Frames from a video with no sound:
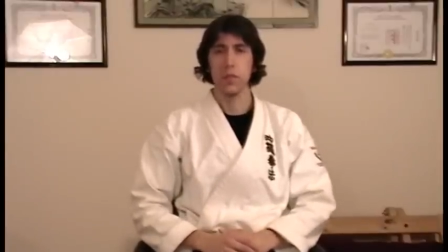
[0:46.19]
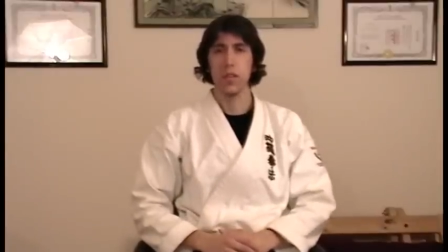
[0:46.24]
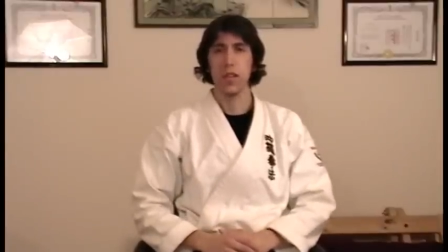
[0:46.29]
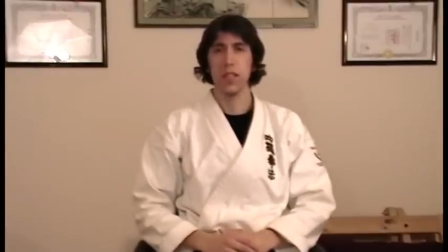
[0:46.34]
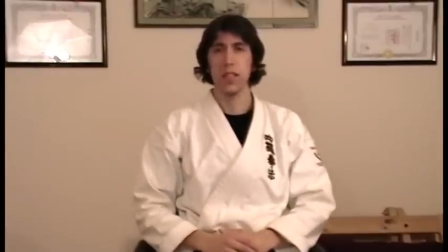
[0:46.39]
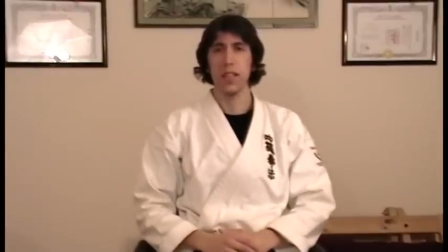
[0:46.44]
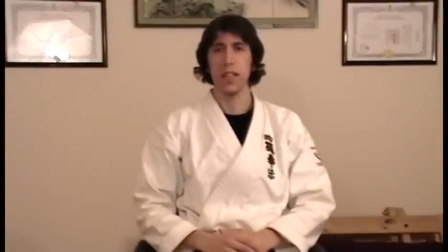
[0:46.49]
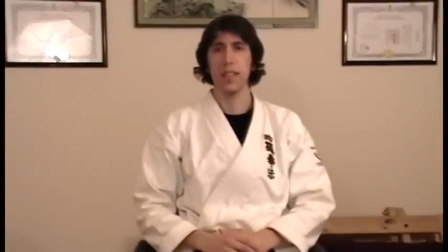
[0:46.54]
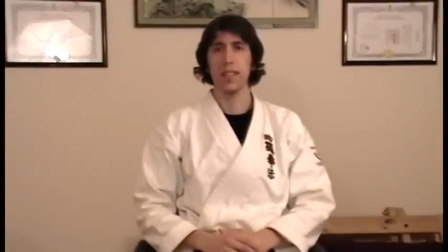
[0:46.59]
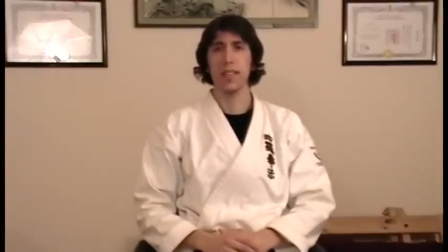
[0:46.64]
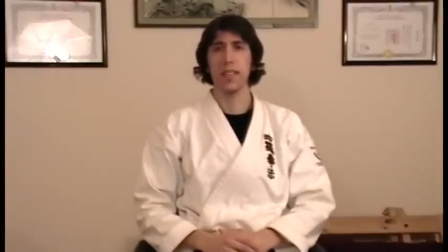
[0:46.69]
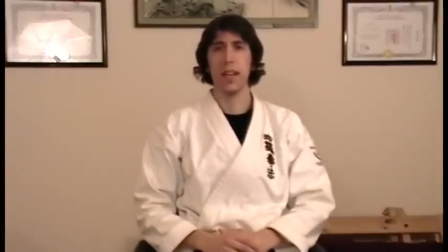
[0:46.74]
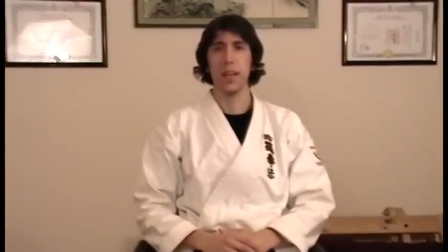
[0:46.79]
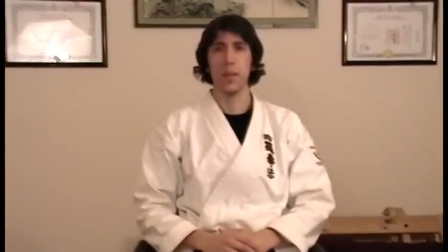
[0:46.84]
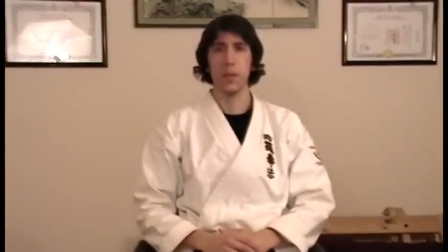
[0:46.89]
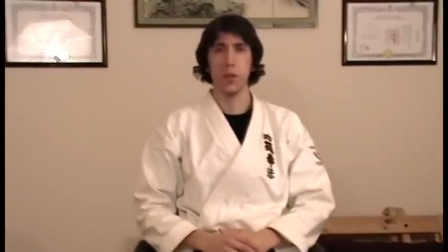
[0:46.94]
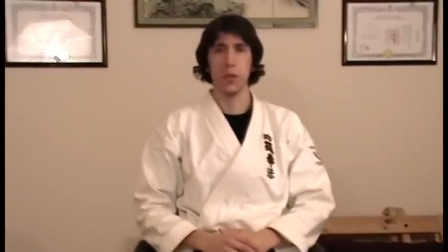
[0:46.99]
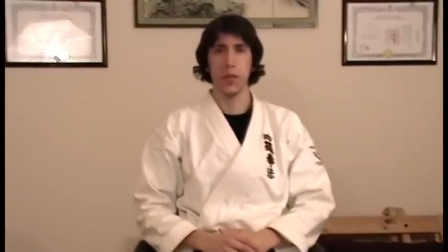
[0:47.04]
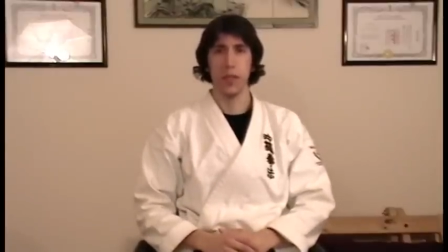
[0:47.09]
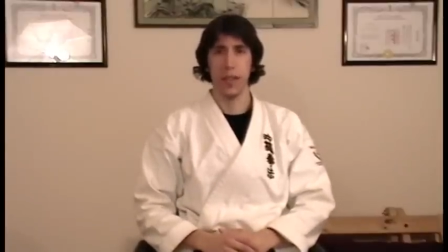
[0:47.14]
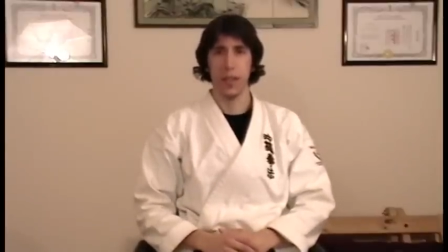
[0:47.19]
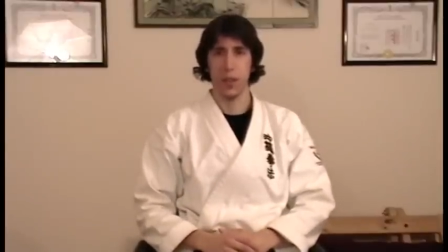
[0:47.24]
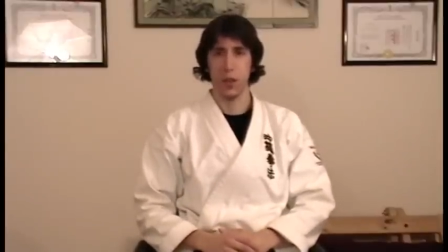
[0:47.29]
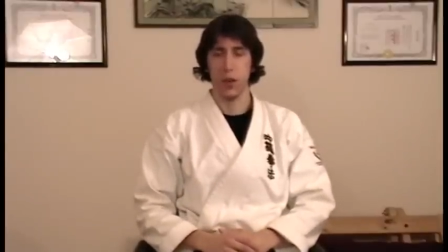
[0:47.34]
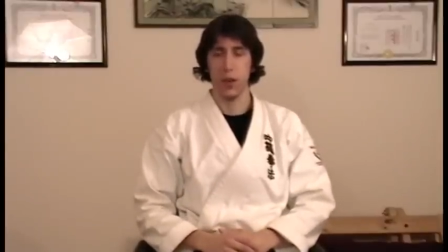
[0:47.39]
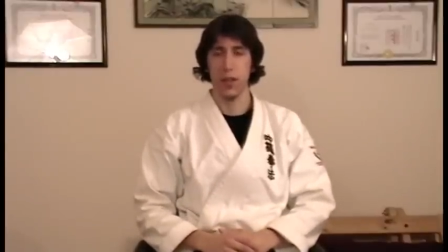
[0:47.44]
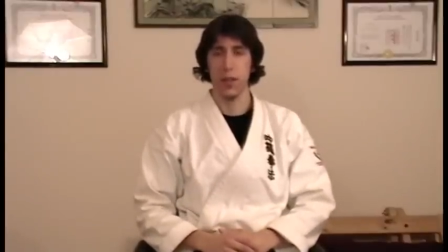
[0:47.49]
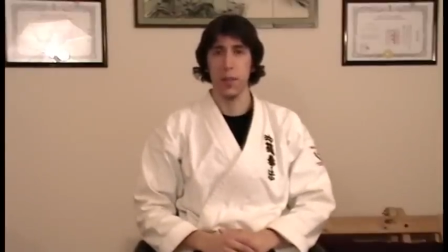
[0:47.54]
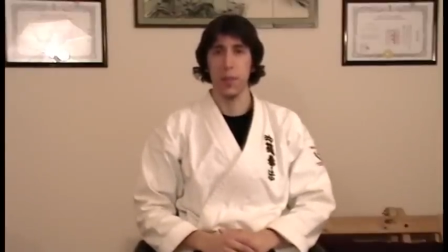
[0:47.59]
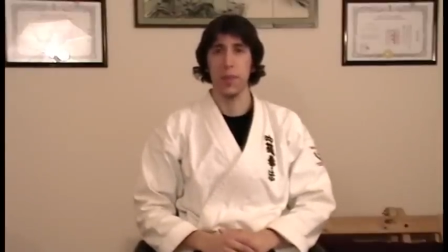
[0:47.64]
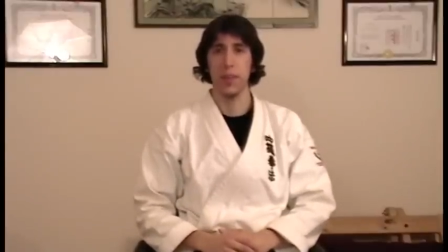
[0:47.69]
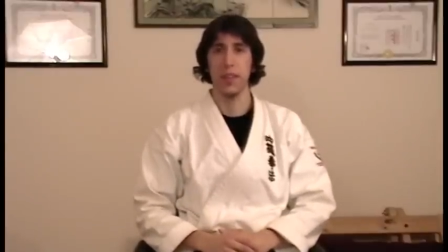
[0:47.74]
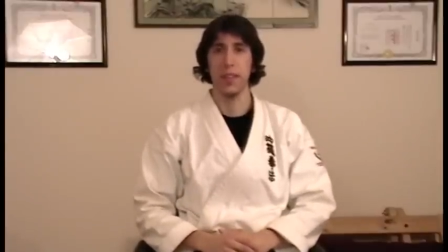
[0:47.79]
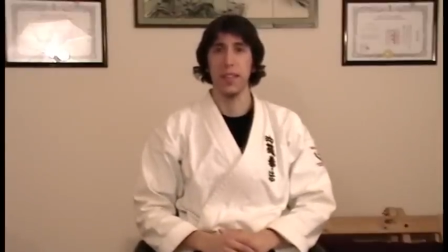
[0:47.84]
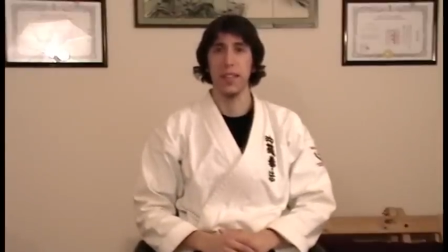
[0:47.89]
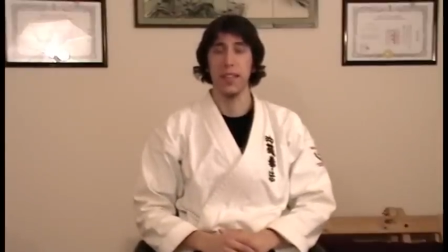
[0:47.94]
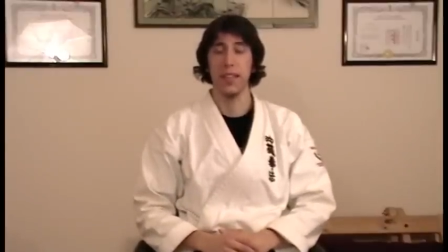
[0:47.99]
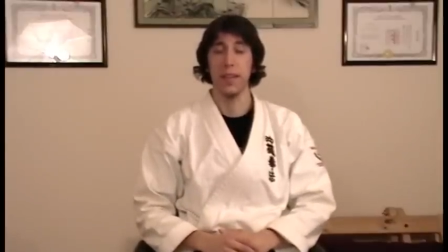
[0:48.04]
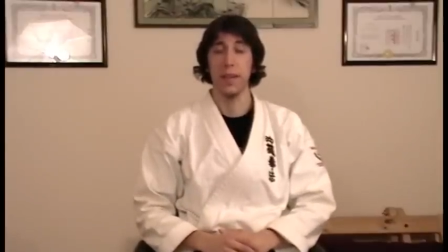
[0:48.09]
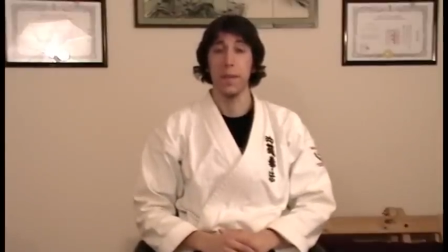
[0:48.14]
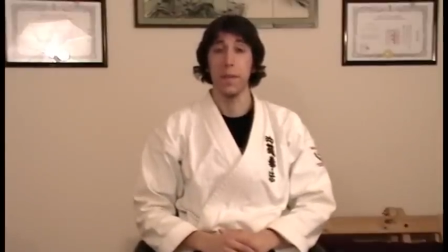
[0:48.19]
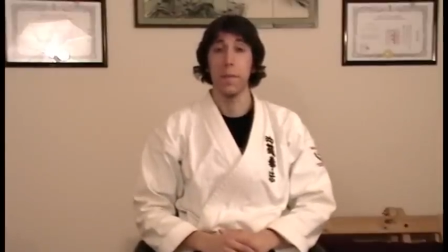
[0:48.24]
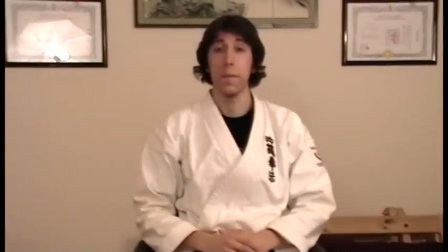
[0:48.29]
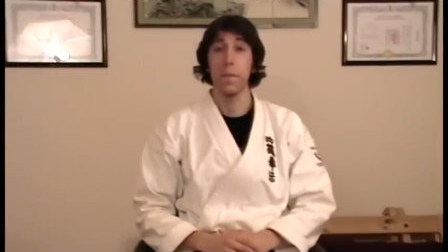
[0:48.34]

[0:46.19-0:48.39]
A lot of times you can get caught up in the